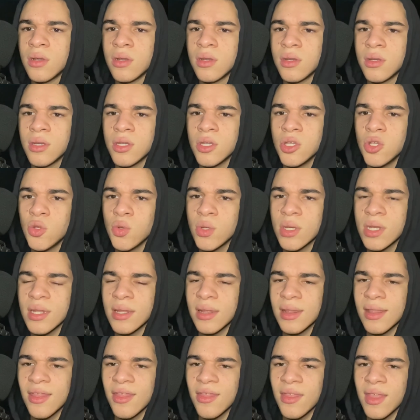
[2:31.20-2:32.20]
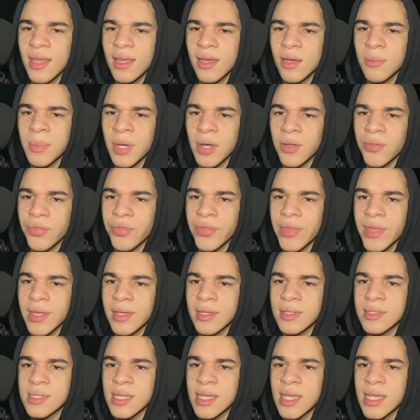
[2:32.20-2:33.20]
you can think about
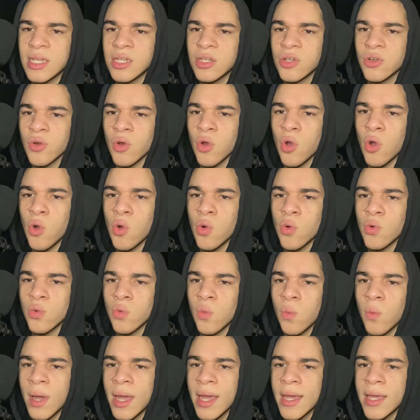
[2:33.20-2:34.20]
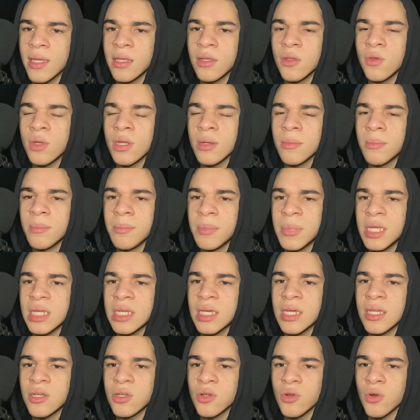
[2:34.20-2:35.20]
things in your own way. You can be
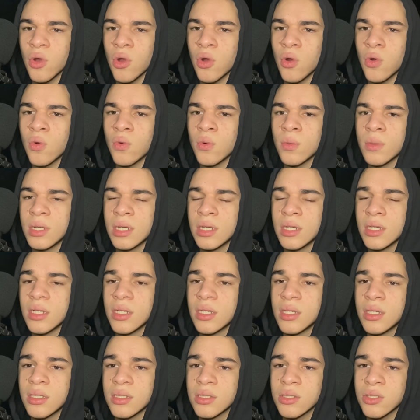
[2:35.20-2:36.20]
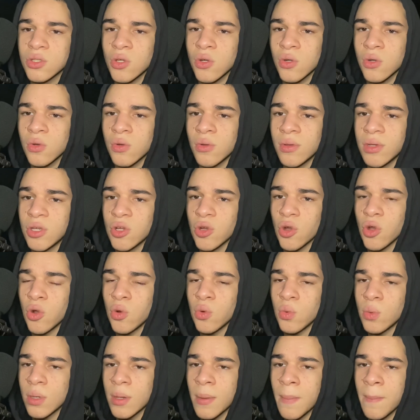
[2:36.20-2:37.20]
in your own circle, in your
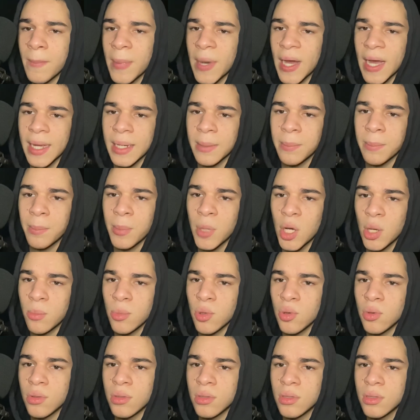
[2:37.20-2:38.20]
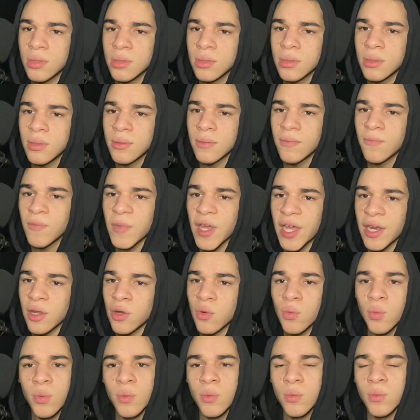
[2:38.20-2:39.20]
own combined bubble. I
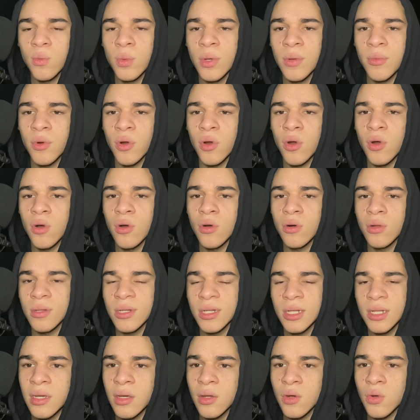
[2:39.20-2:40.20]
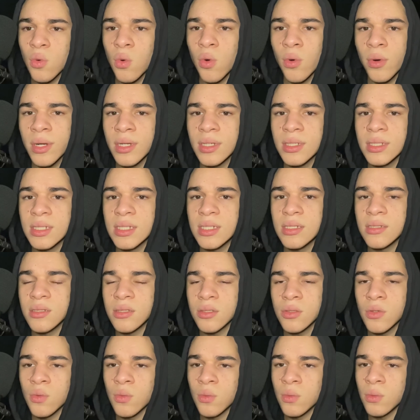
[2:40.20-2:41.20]
know we were all in quarantine,
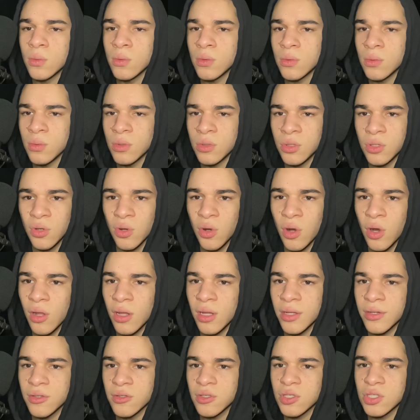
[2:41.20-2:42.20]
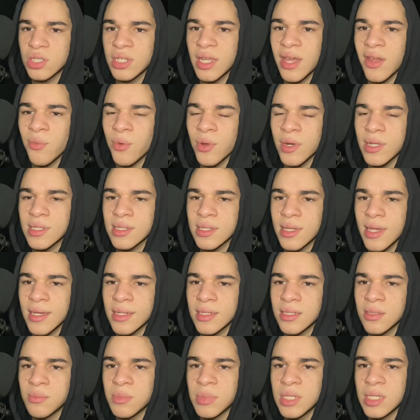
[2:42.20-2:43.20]
so you all understand what it's like
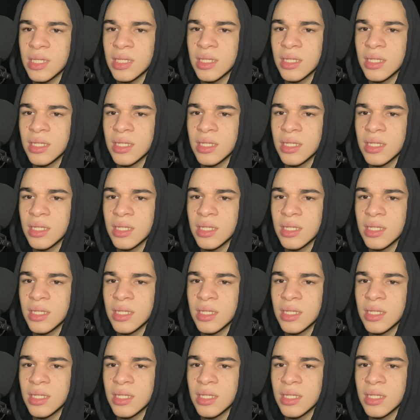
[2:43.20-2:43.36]
to be